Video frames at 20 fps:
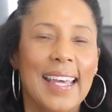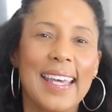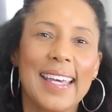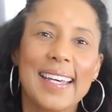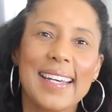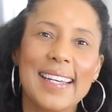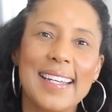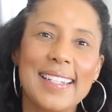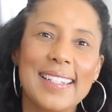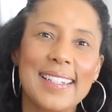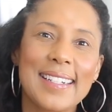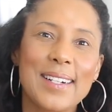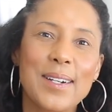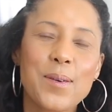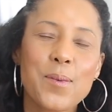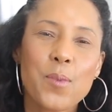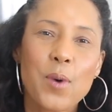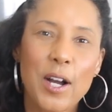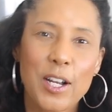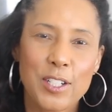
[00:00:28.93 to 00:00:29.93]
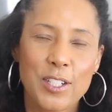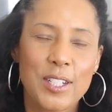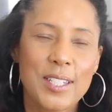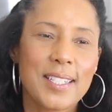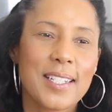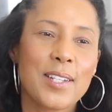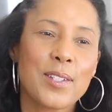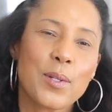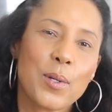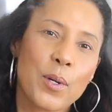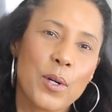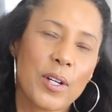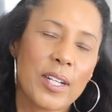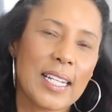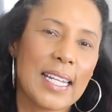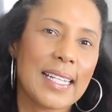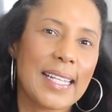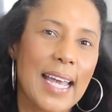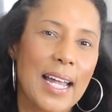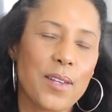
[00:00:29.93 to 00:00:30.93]
and Washington,
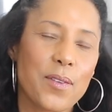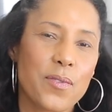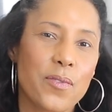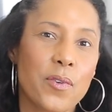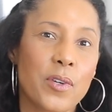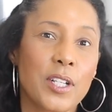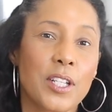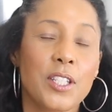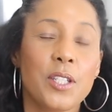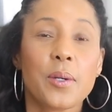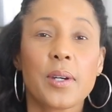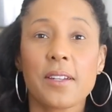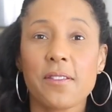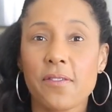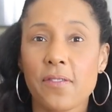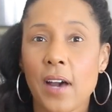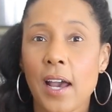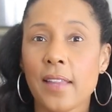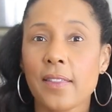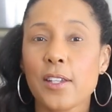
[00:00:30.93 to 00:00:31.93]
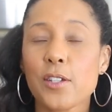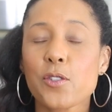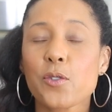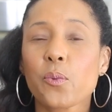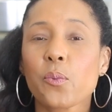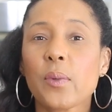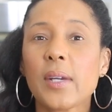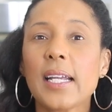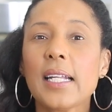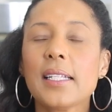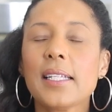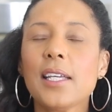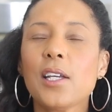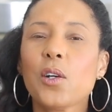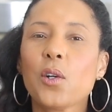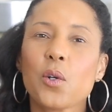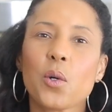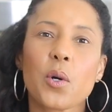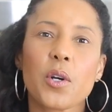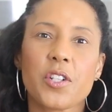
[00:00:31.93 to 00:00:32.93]
Oregon, and California, you can find these
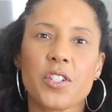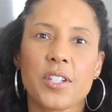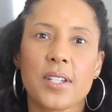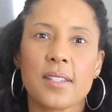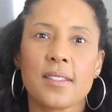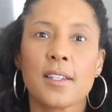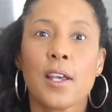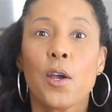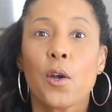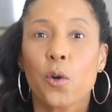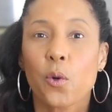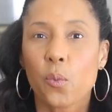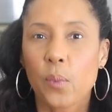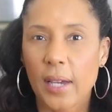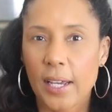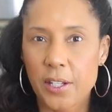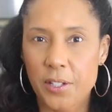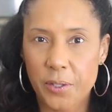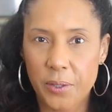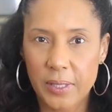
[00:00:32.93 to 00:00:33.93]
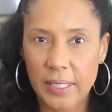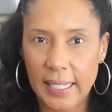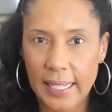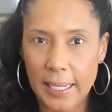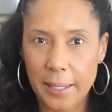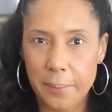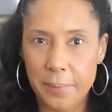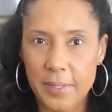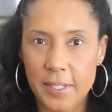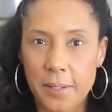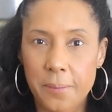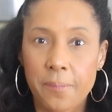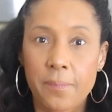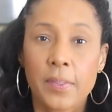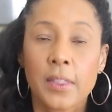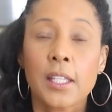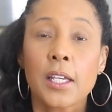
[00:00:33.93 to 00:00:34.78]
really gorgeous razor clams.